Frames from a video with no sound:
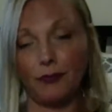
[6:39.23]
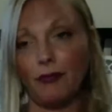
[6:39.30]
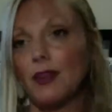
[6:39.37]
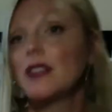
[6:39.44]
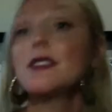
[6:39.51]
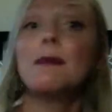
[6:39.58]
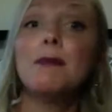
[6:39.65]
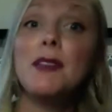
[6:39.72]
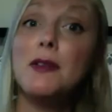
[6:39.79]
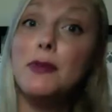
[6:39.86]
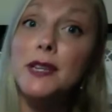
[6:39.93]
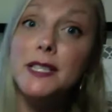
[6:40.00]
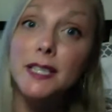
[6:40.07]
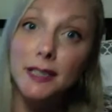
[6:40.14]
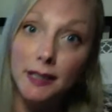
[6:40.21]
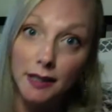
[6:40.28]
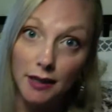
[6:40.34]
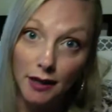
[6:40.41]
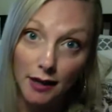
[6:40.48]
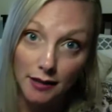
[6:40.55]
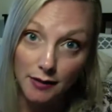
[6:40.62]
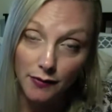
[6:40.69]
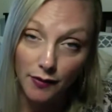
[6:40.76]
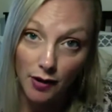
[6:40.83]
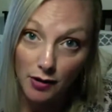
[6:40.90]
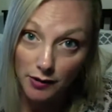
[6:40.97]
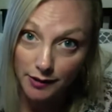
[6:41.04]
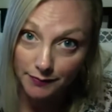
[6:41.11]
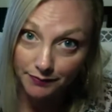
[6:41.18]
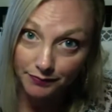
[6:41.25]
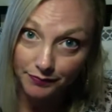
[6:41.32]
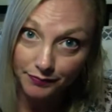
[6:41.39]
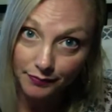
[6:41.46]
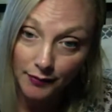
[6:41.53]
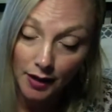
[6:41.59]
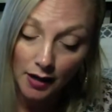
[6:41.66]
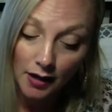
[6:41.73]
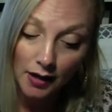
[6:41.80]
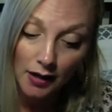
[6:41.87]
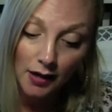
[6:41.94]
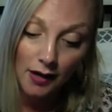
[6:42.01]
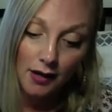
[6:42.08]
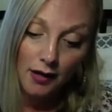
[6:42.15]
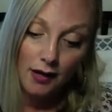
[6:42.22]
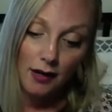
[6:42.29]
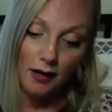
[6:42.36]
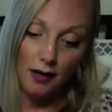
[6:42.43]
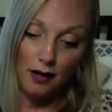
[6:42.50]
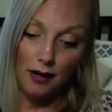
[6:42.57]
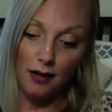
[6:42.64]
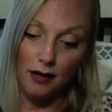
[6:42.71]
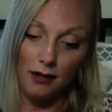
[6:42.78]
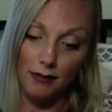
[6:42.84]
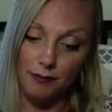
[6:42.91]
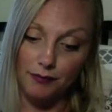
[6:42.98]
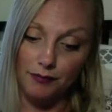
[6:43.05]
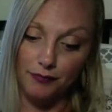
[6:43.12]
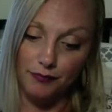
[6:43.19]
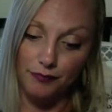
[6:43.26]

something recently has fallen. And